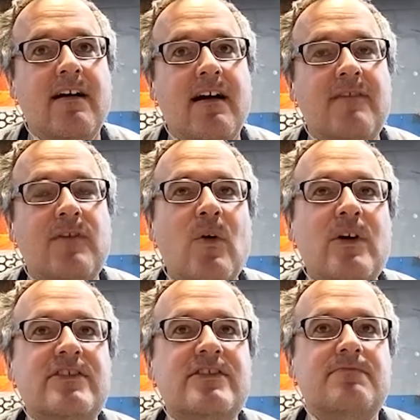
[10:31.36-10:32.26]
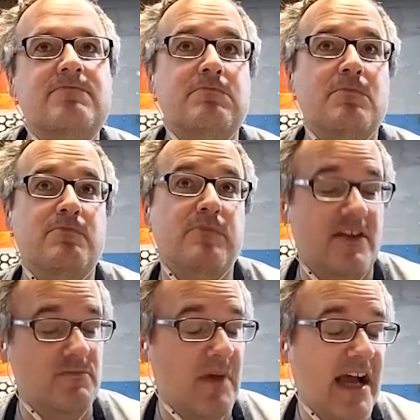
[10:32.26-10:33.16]
I've always
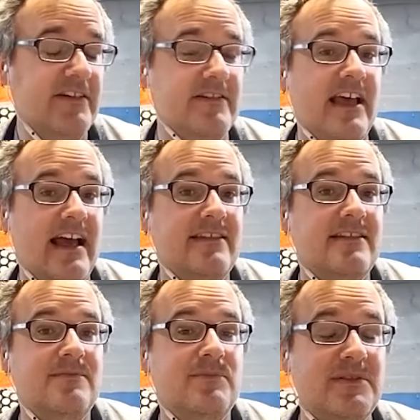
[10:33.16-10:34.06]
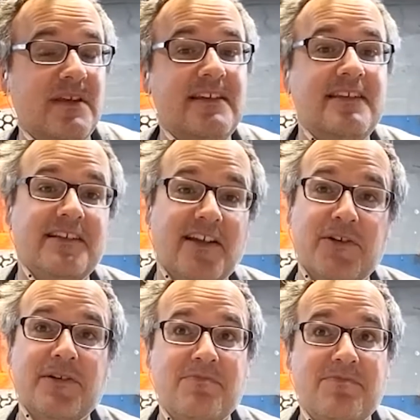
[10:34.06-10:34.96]
admired that but then in the
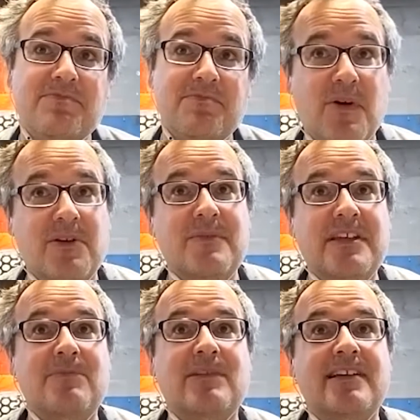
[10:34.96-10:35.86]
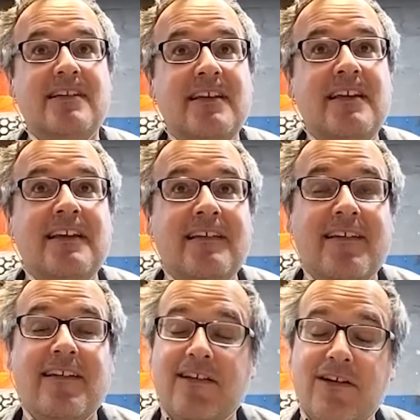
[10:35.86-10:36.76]
other part of me I'm like
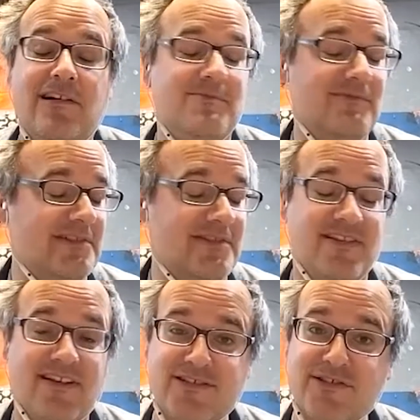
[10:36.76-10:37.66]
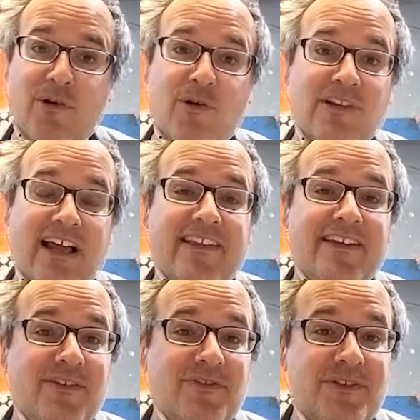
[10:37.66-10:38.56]
oh, I'm so glad I
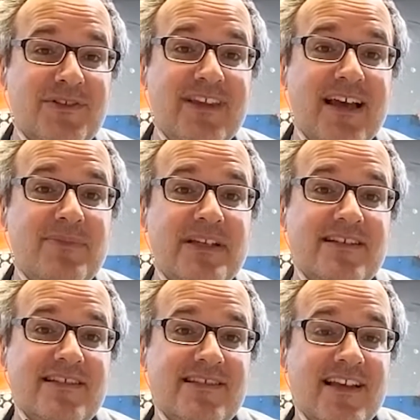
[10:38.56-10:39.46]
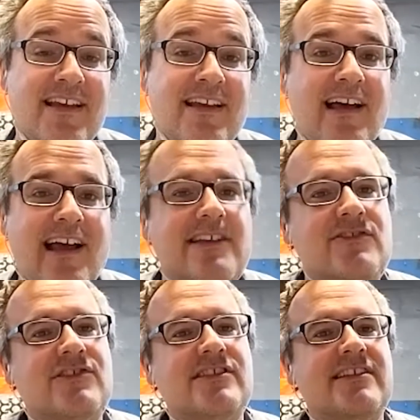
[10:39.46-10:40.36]
don't have to do that because I can
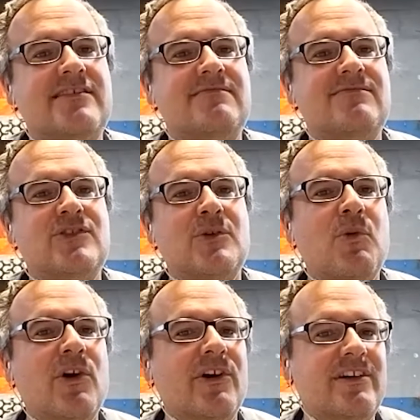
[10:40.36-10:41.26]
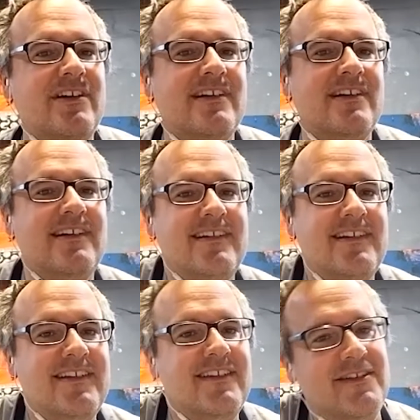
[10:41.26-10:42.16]
just get to work you mm-hmm.